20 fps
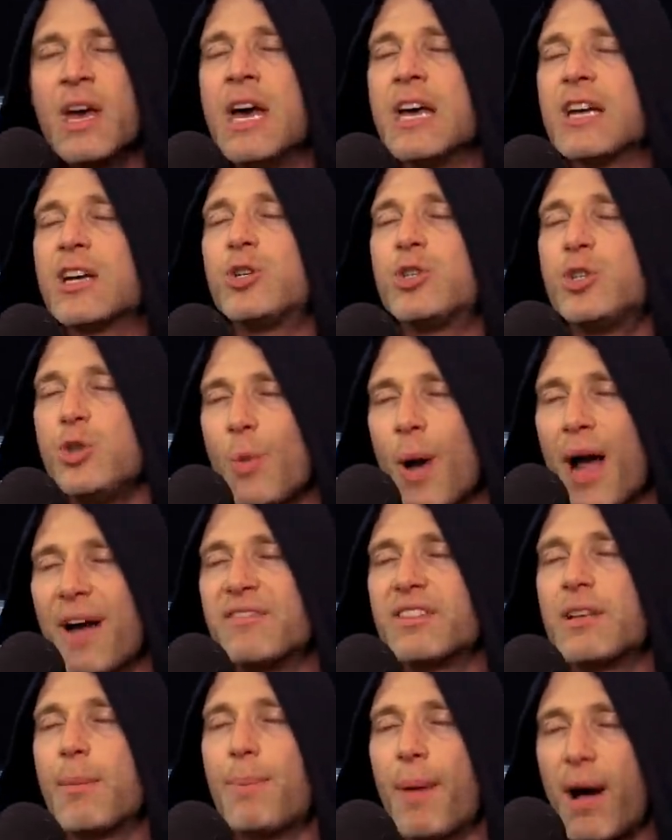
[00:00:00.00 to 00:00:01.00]
Because you have
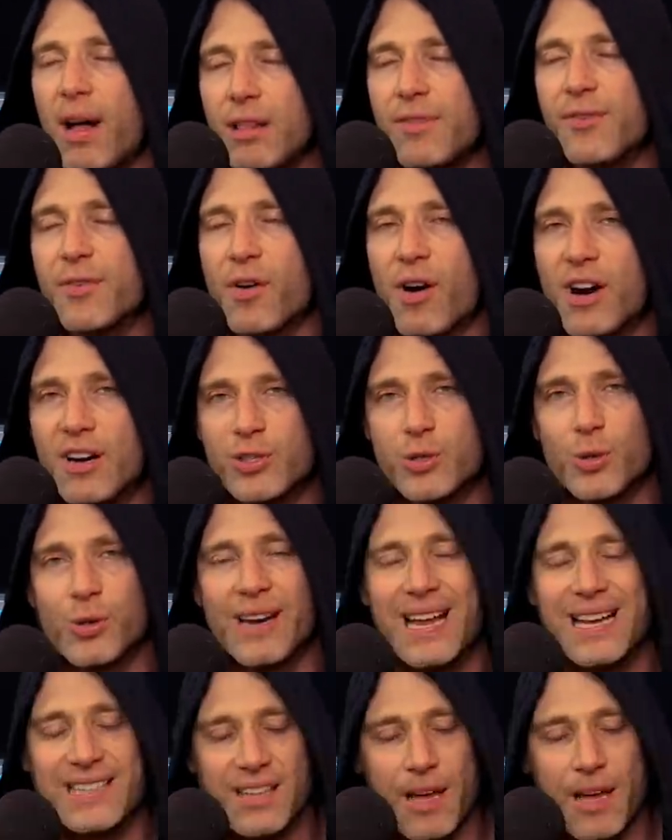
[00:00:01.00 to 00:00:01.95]
to pulverize your legs.